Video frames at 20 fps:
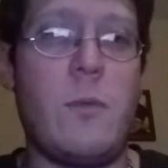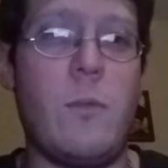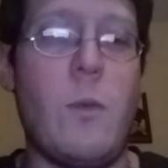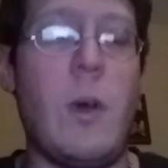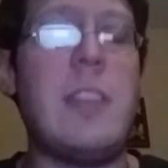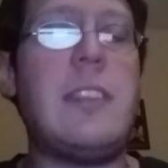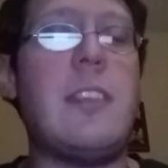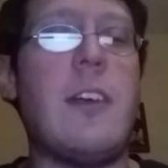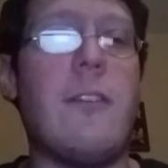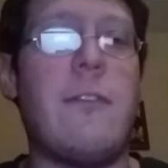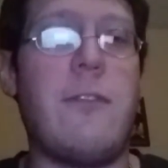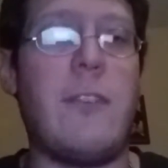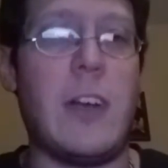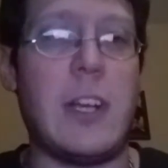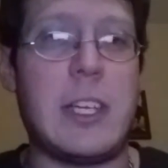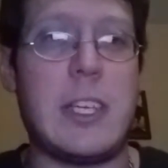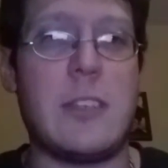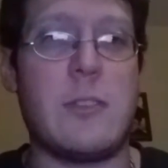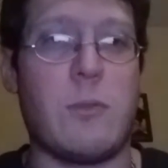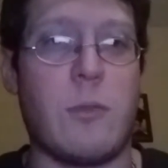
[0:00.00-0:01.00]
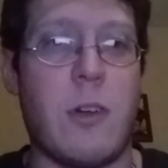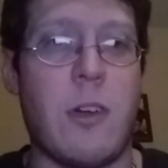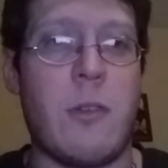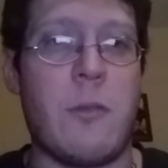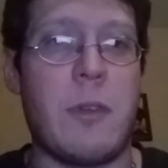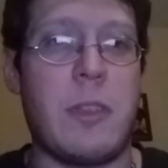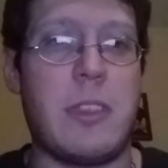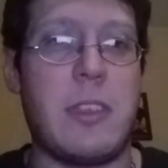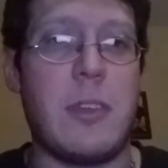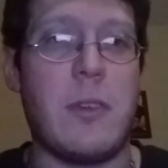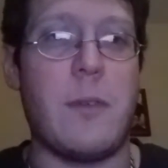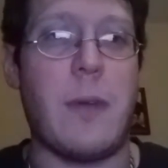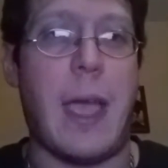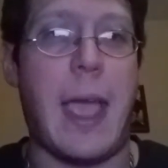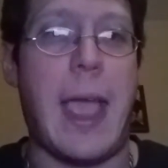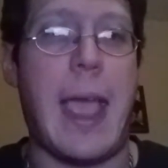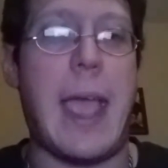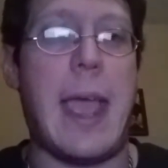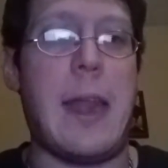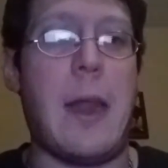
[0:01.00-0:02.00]
What the fuck is wrong with you,
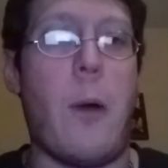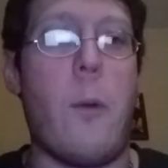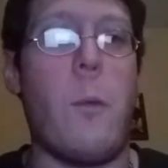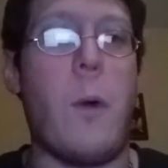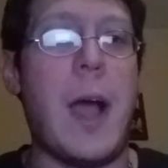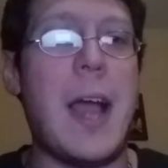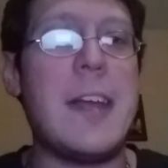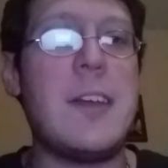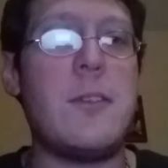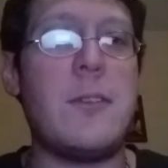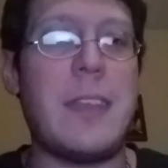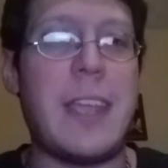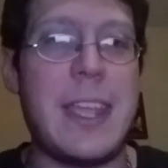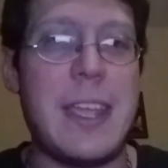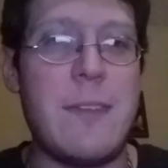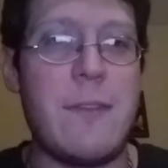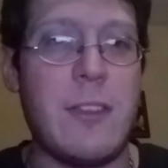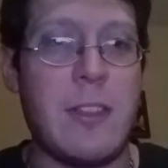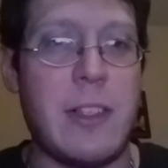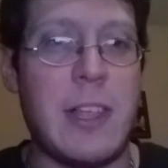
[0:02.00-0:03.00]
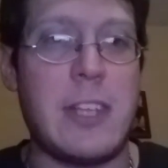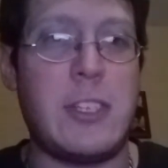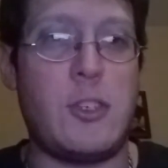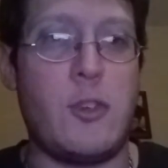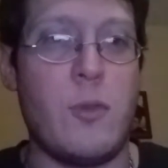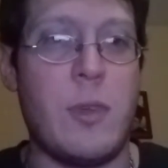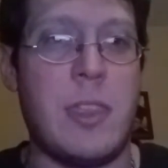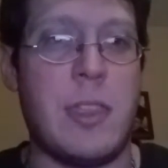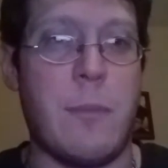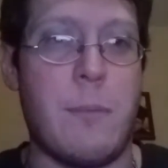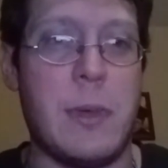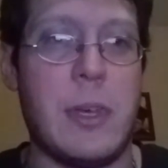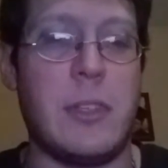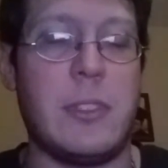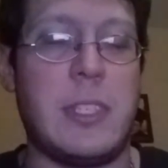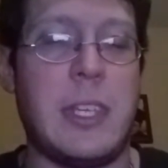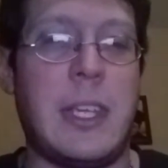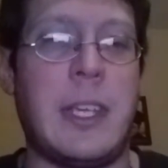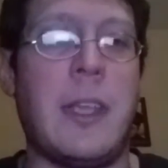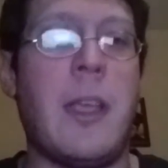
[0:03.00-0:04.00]
and why do they even let you in the
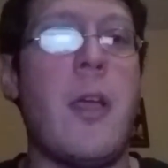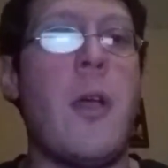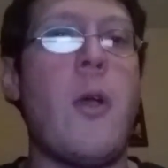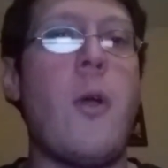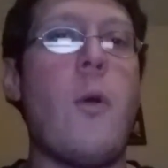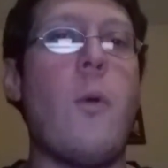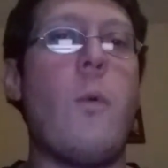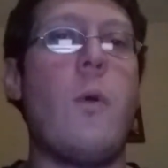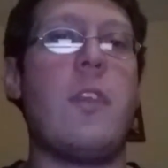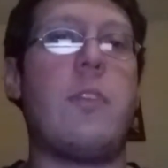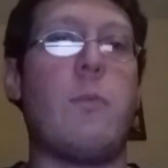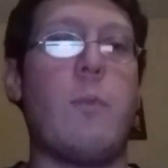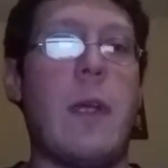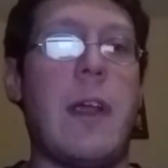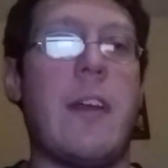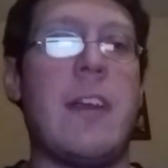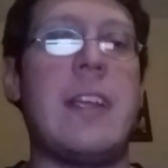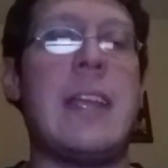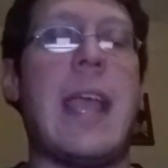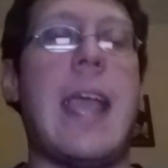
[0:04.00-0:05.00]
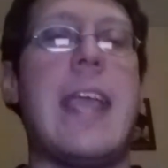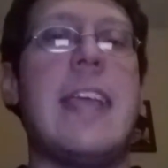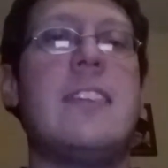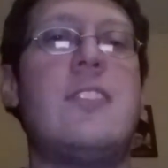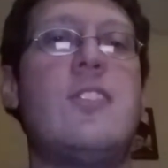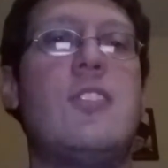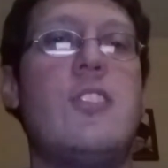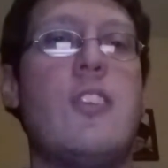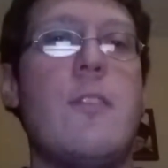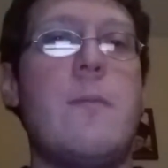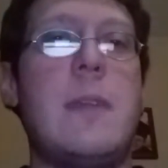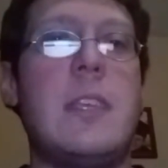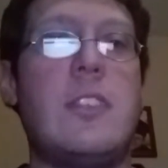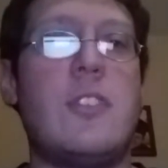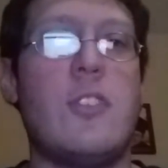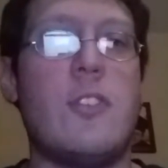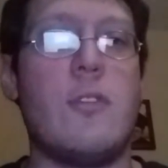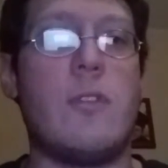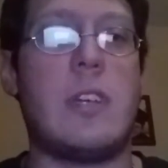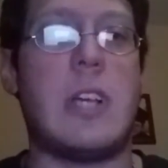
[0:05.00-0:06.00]
building with wearing a
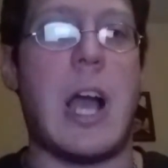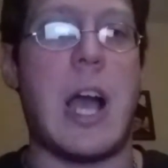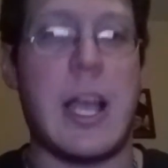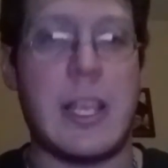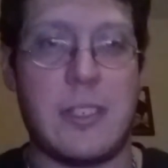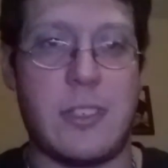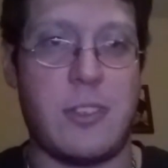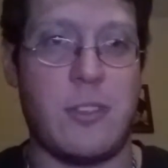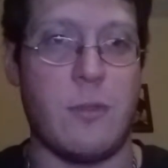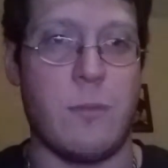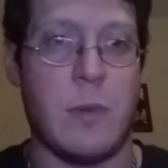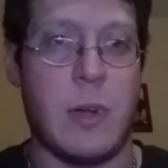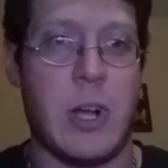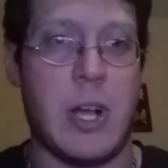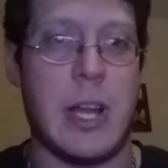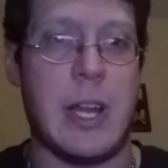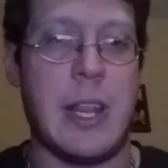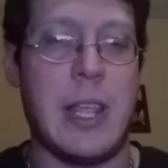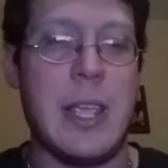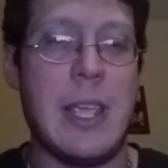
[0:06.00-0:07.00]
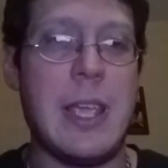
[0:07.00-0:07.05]
Scooby-Doo costume on